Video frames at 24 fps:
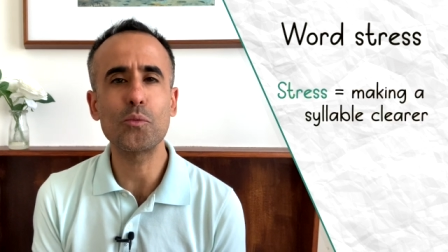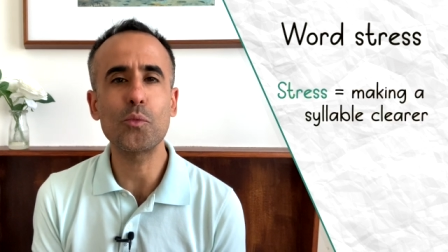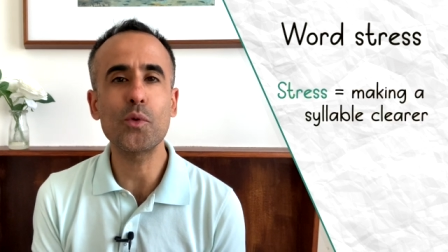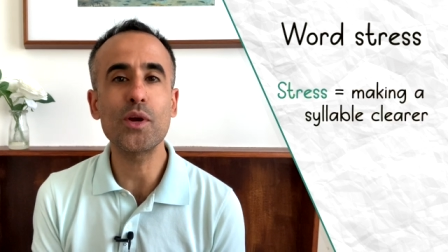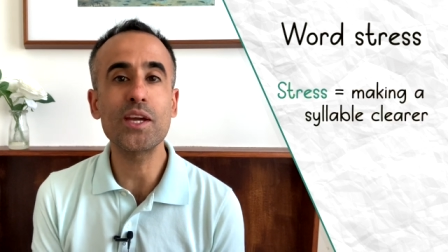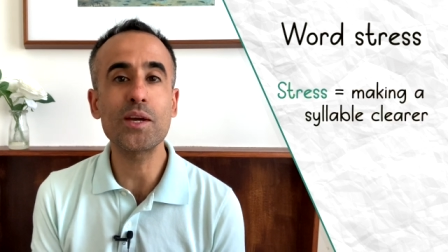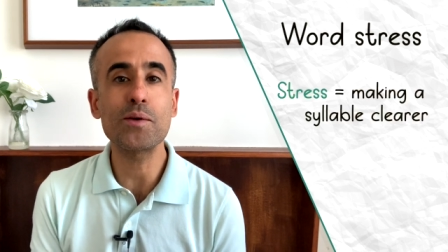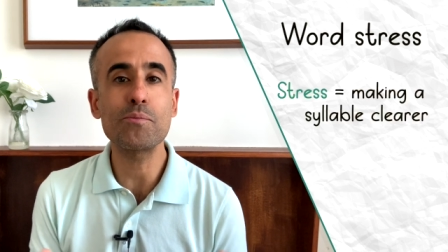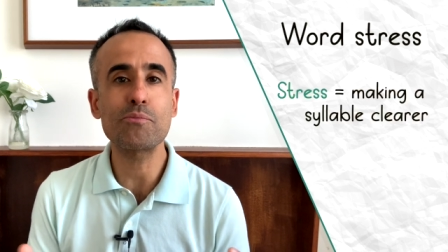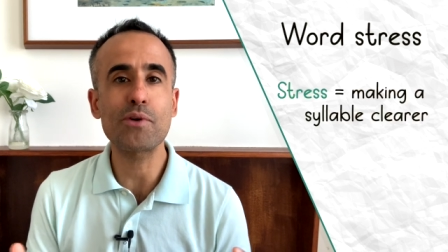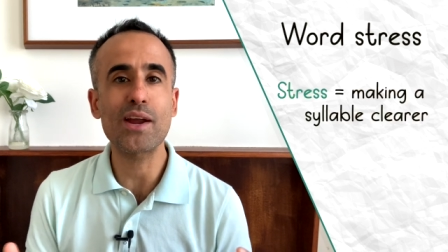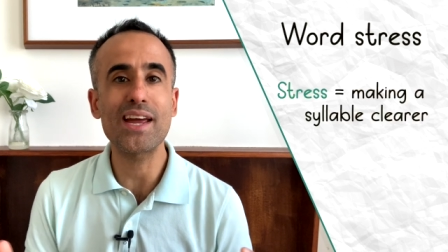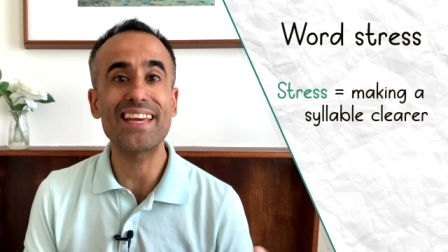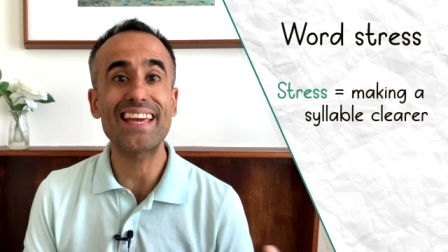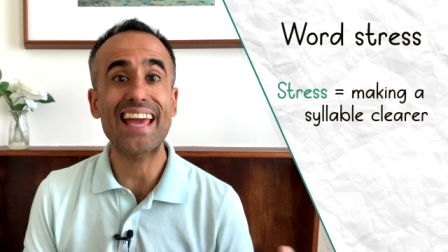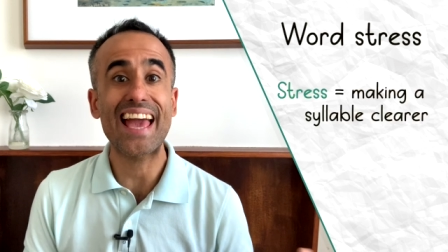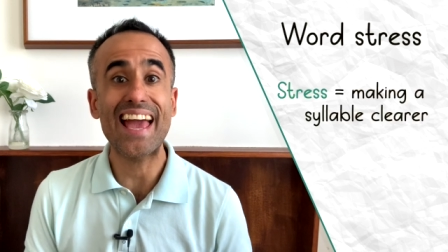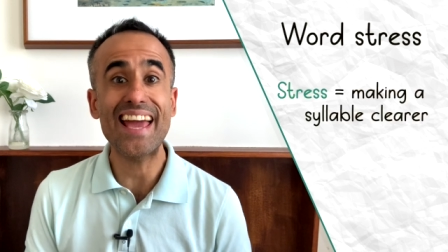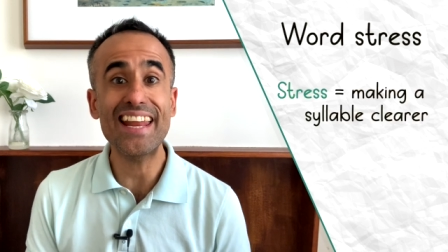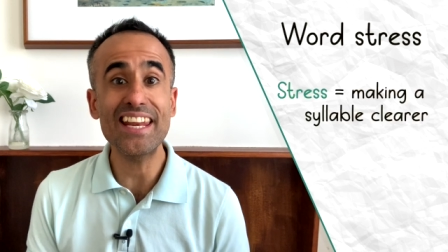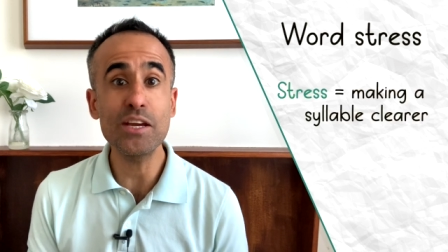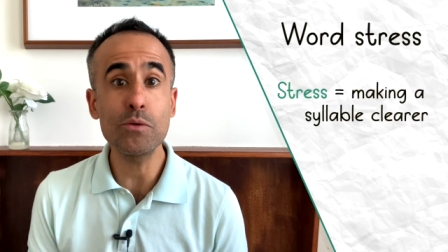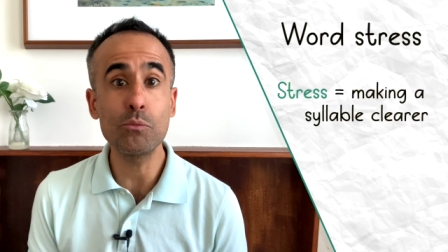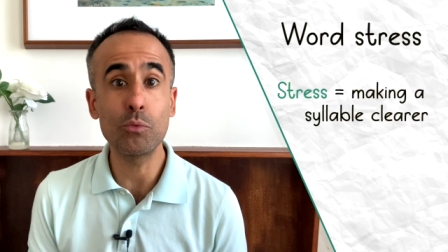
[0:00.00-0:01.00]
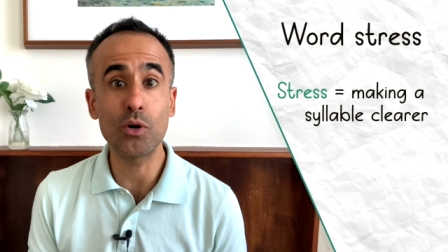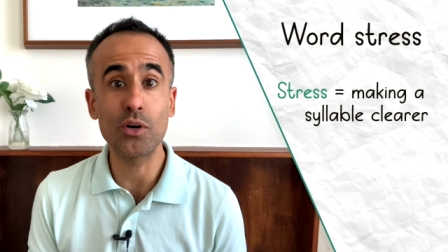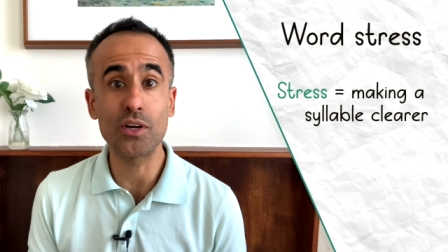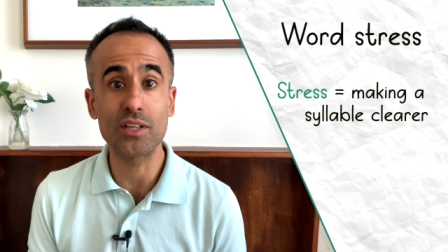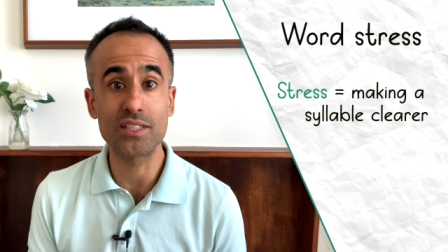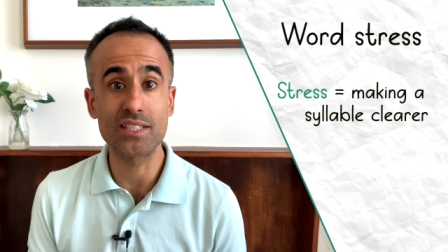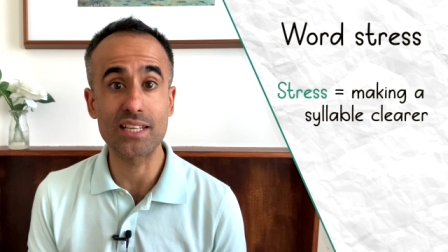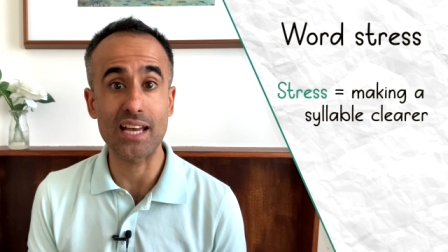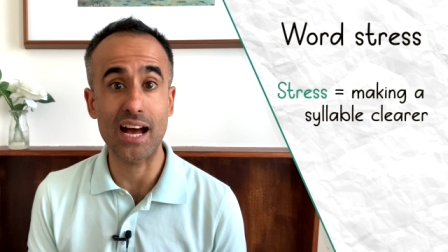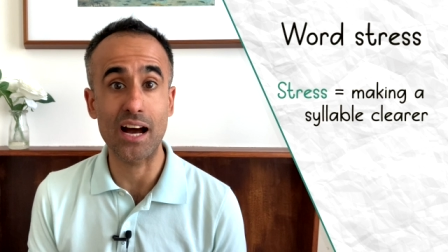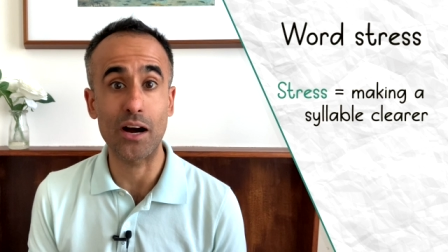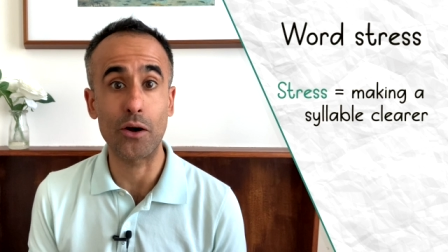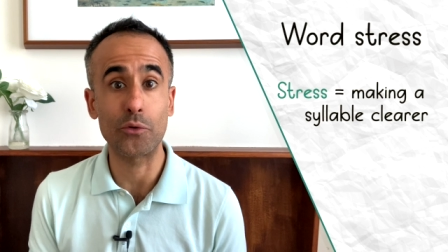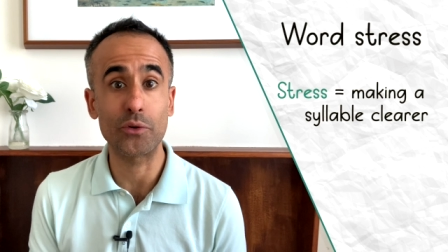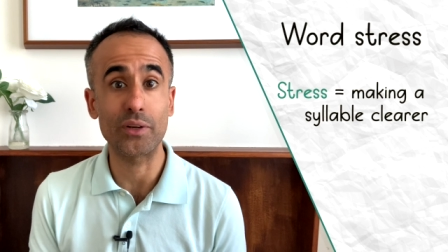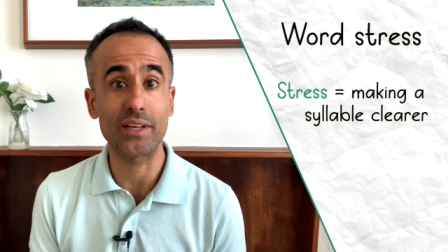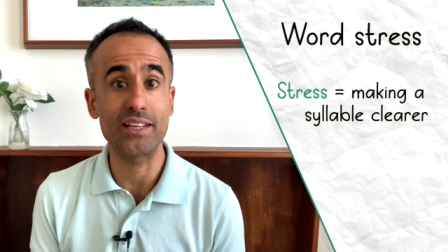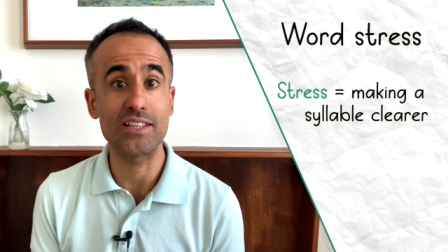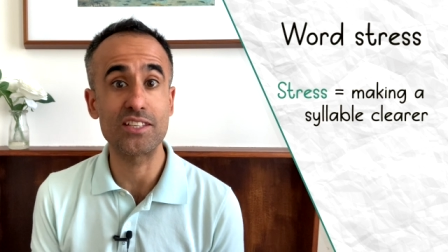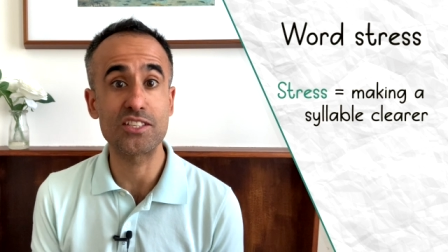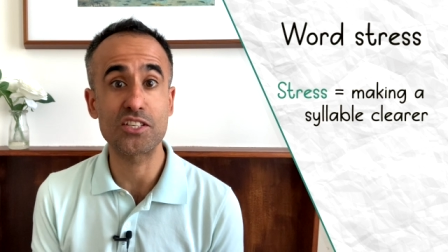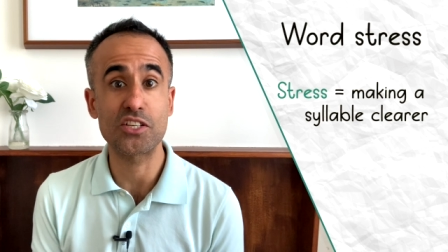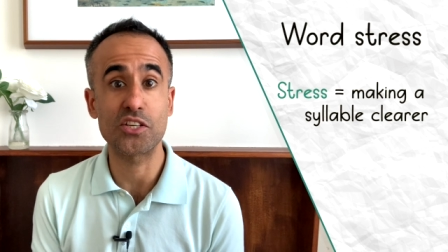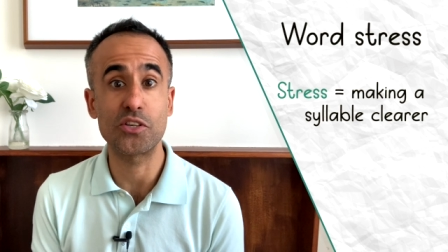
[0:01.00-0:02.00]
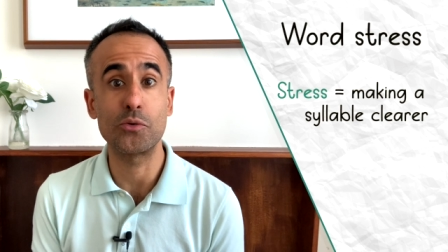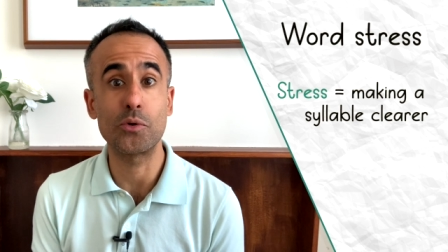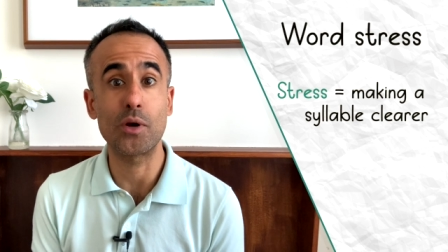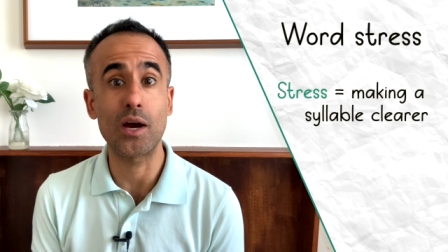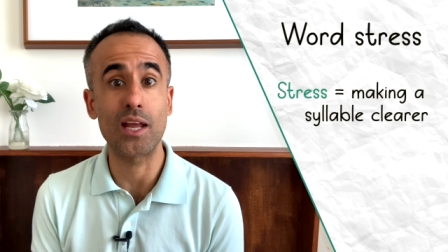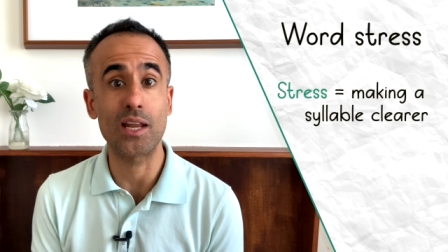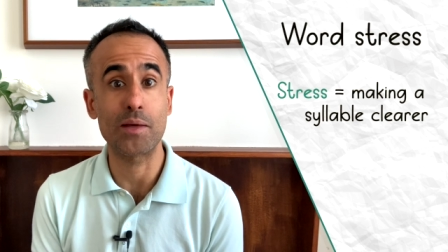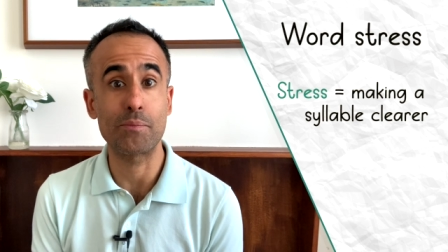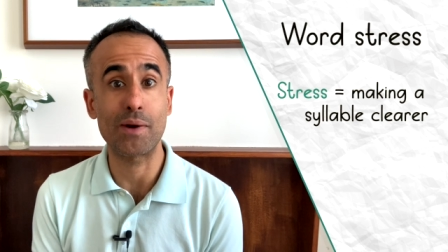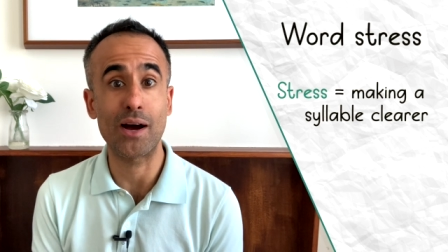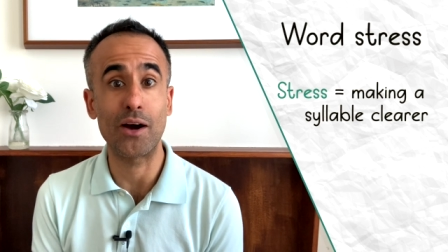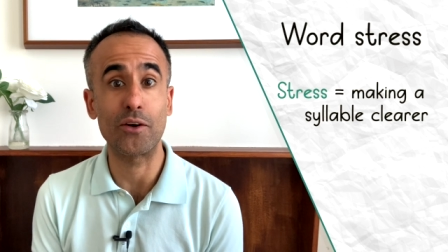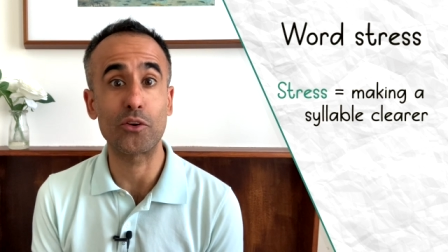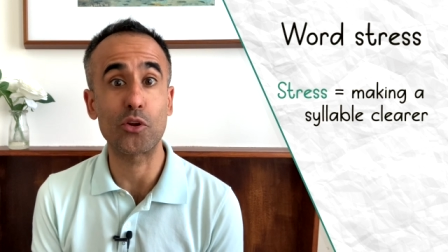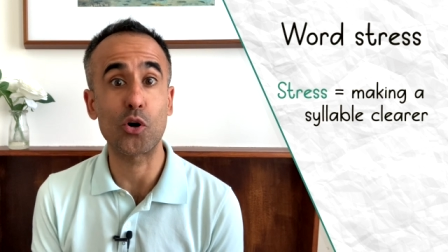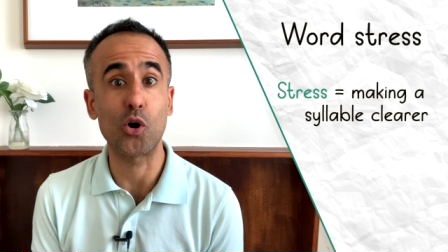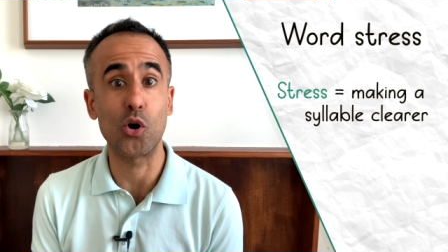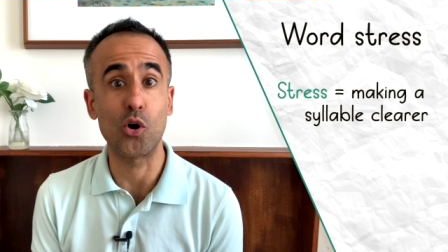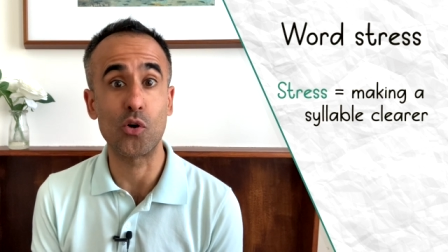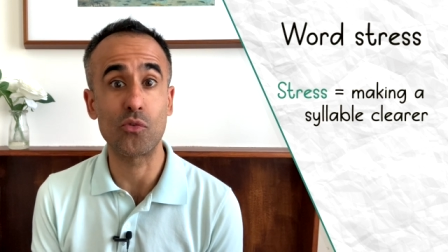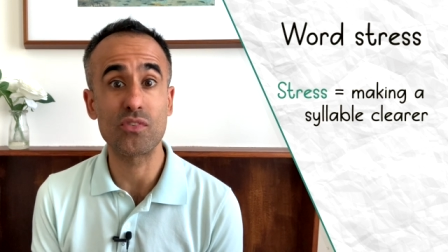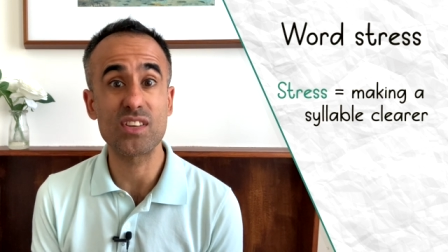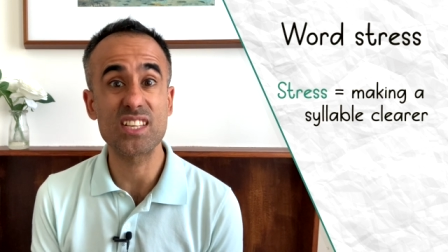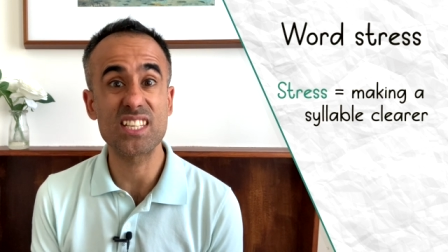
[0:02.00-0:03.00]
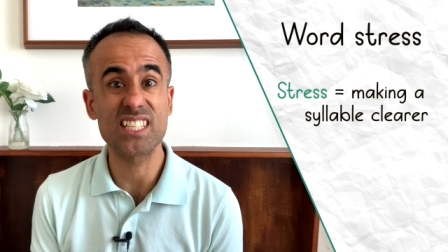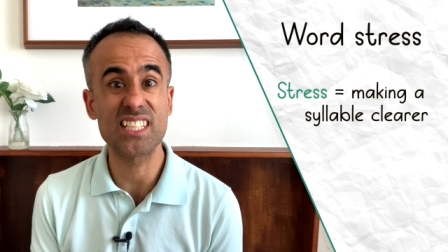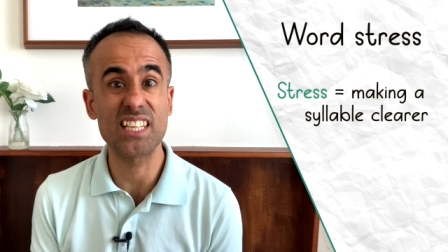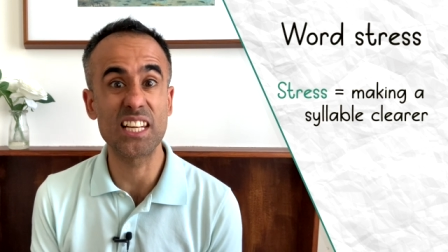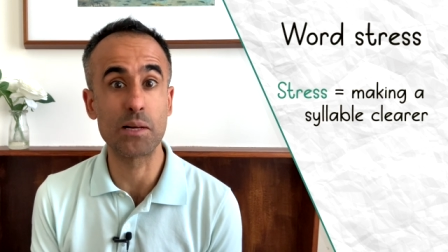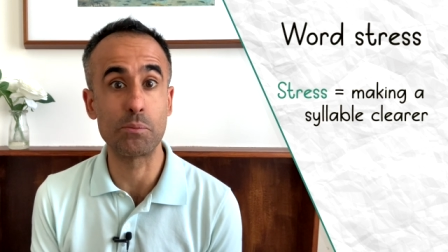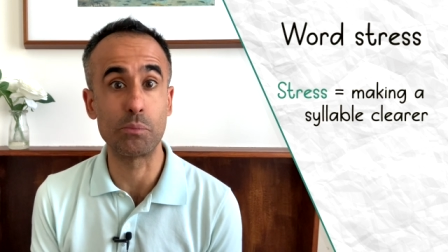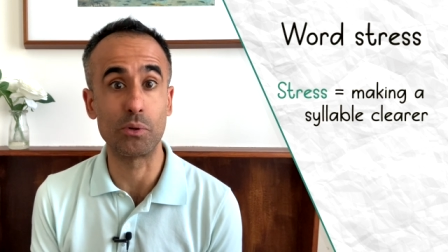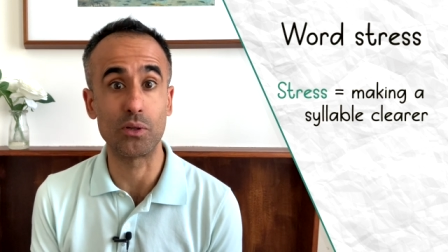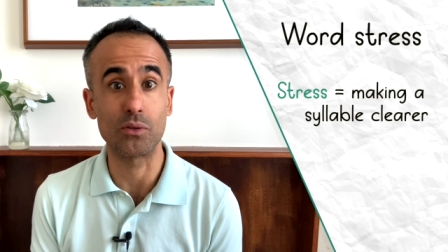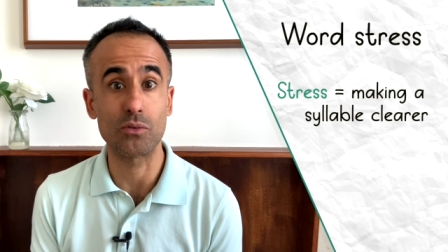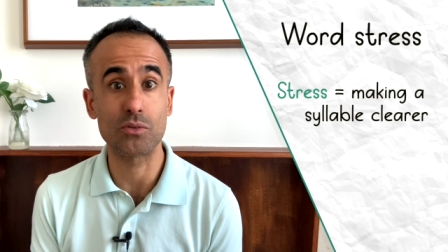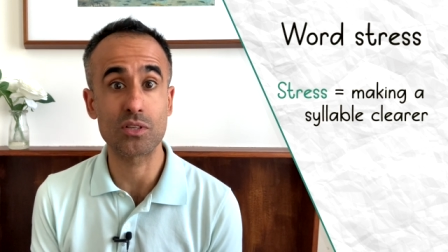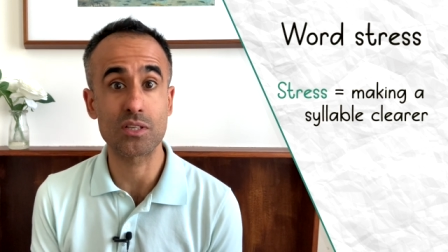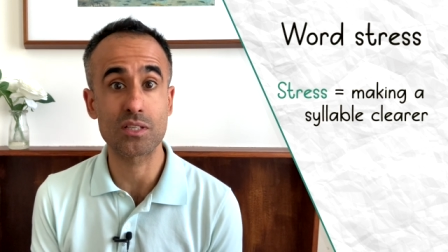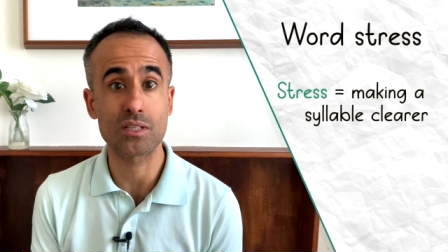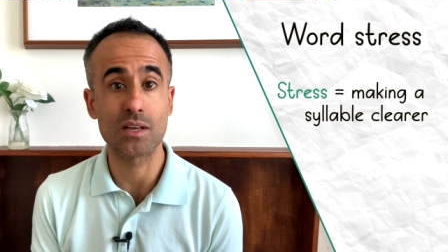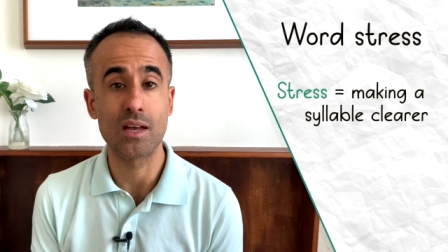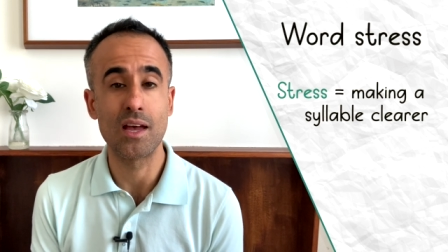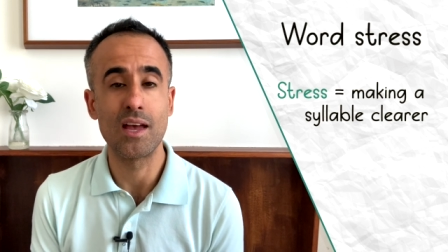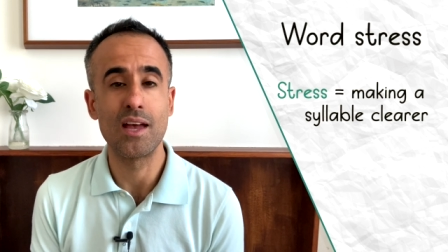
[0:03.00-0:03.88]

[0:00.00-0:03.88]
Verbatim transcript: we can break any word down into an amount of syllables.